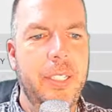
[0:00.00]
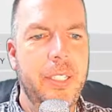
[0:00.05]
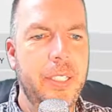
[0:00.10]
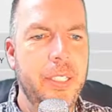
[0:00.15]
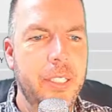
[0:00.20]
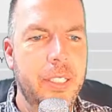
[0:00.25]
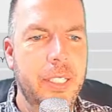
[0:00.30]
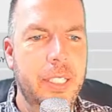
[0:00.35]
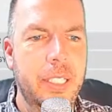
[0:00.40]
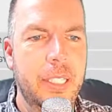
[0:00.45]
you
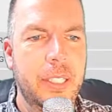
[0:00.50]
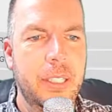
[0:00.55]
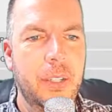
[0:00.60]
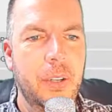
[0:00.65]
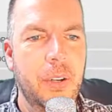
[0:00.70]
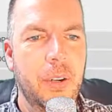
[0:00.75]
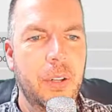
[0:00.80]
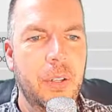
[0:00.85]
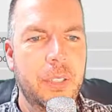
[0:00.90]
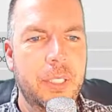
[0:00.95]
can see that
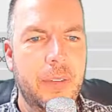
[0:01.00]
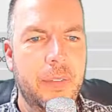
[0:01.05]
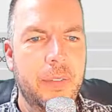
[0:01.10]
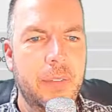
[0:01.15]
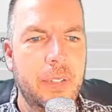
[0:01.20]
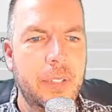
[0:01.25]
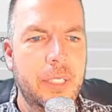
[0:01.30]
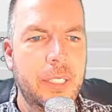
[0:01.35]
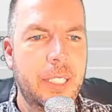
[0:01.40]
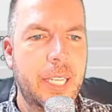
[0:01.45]
they're all
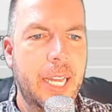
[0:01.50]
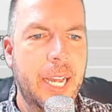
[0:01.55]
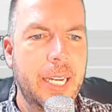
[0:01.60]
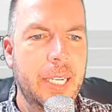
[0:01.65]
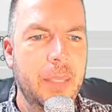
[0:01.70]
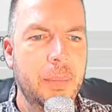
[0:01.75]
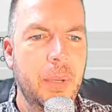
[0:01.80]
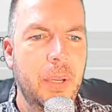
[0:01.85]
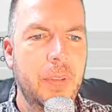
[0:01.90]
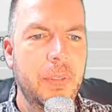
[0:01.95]
definitely
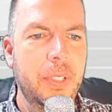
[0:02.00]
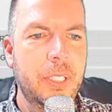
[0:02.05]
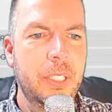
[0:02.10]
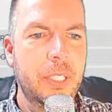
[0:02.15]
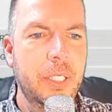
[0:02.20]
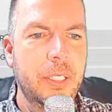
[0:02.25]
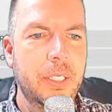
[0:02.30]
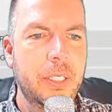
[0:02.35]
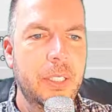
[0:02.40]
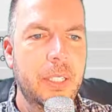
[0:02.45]
stacked above each
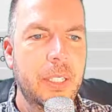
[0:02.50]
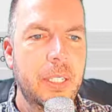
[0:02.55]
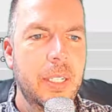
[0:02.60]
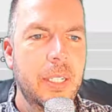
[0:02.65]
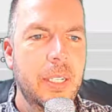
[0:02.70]
other.